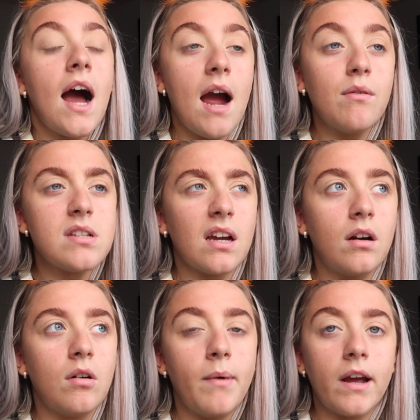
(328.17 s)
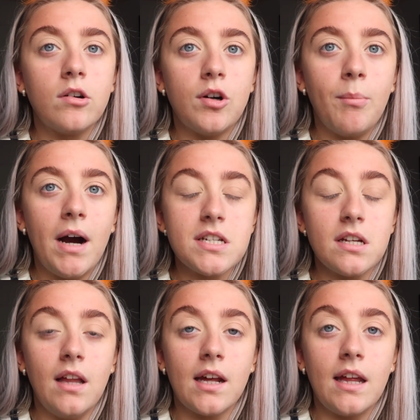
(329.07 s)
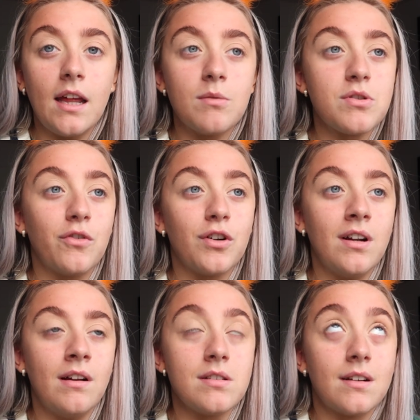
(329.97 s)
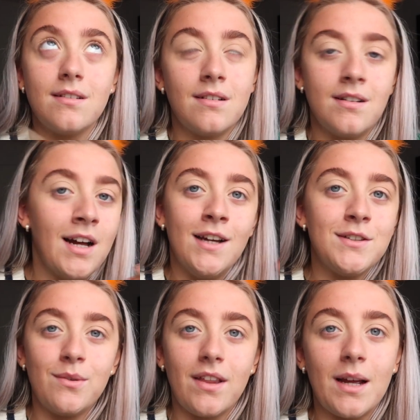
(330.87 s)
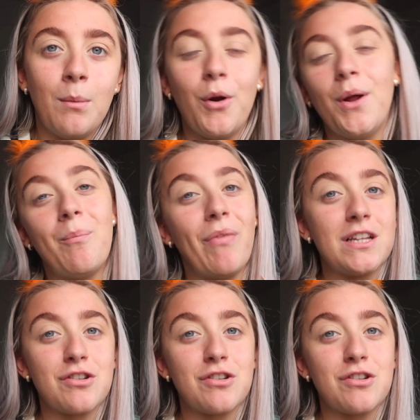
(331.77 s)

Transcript: I was like, oh my god, imagine like he comes over, and I was like, oh, don't think about it, it's